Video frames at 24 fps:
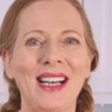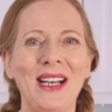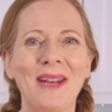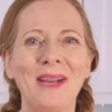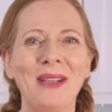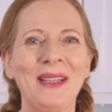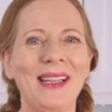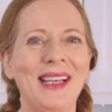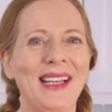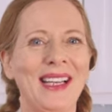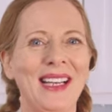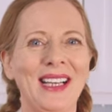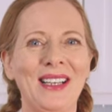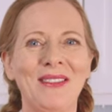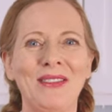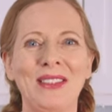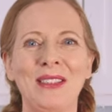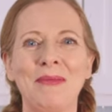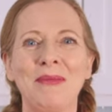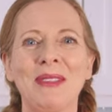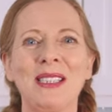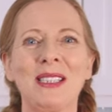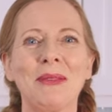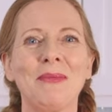I will have
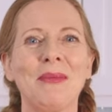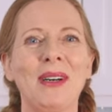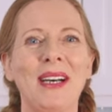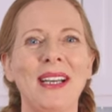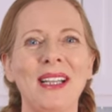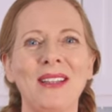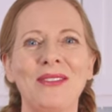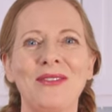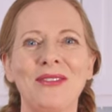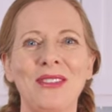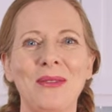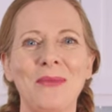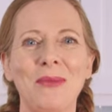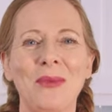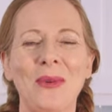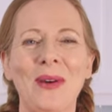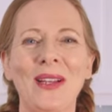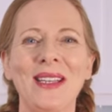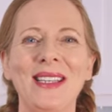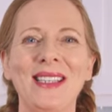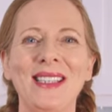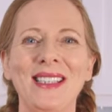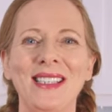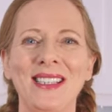him smile from
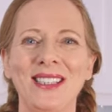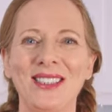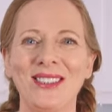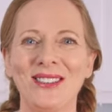one ear